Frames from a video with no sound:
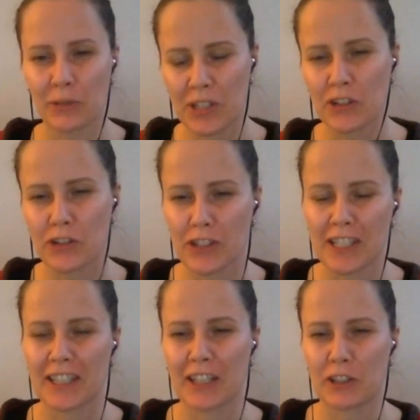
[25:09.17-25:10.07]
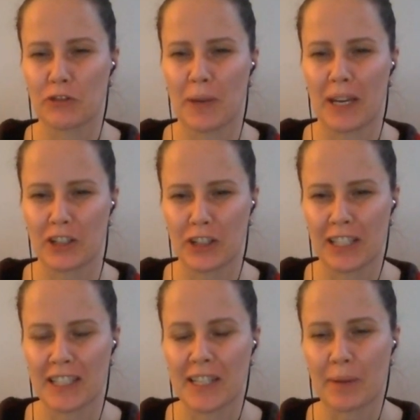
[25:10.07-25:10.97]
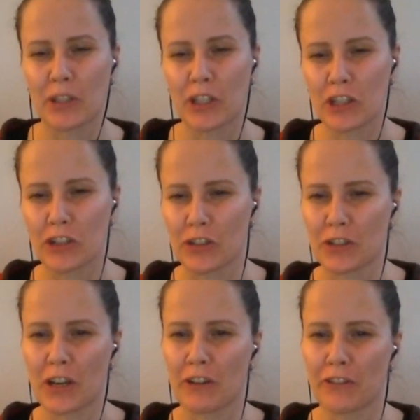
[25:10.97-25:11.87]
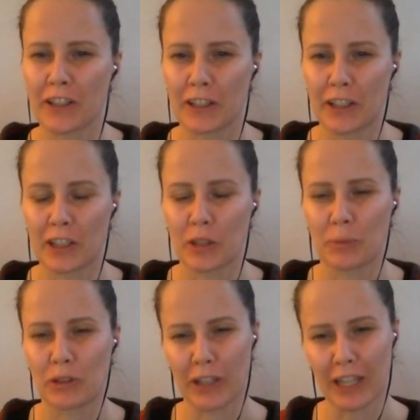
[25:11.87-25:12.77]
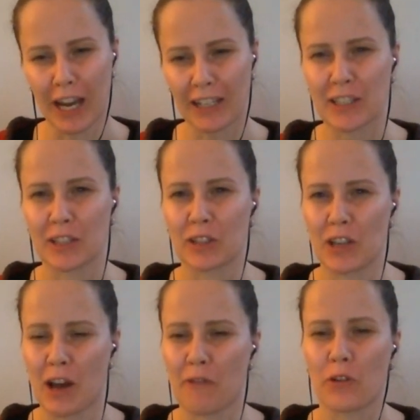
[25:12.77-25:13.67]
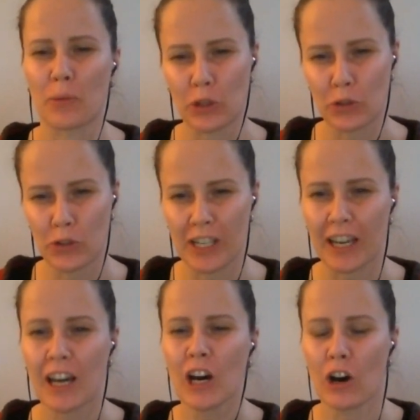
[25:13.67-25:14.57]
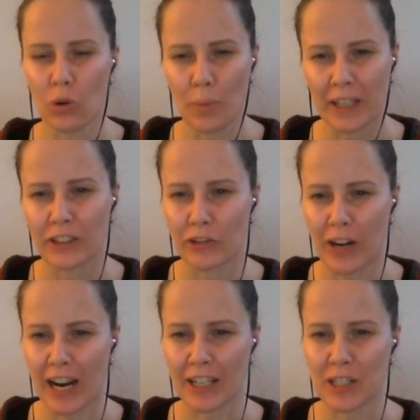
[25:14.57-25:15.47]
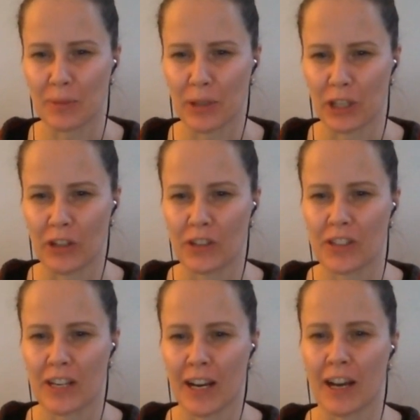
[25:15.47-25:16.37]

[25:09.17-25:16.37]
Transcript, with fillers: It was interesting that you mentioned that some teachers feel a little bit reluctant from using augmented reality because